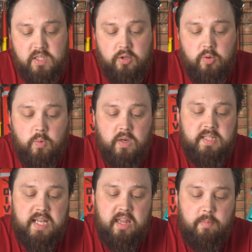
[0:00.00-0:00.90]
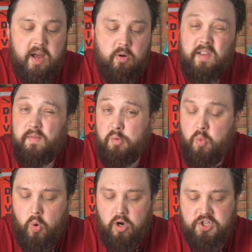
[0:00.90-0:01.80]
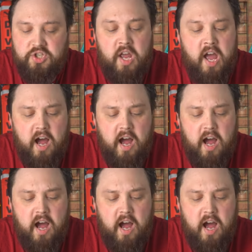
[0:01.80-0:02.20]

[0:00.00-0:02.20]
to get them out, give them a wash.